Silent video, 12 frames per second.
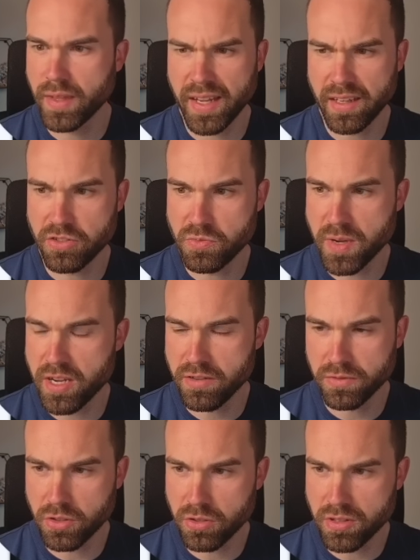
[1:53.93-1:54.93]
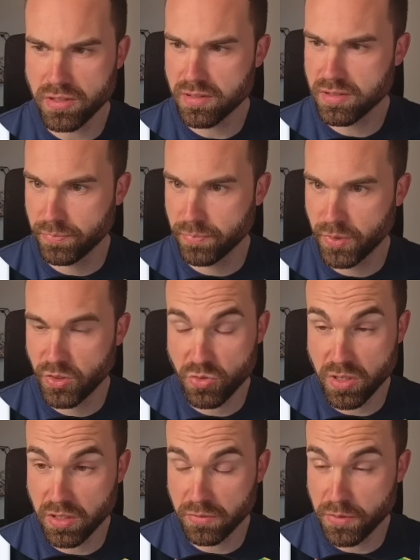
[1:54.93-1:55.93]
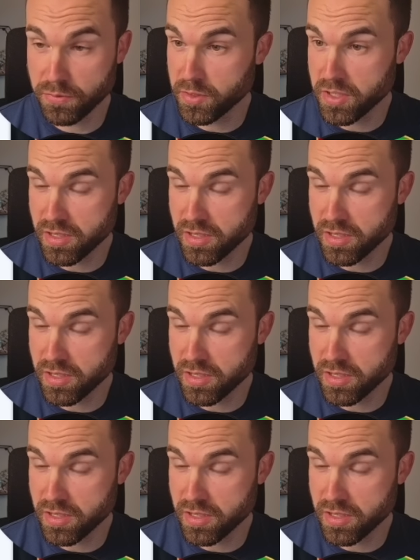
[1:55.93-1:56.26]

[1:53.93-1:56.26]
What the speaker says: And you may have noticed 250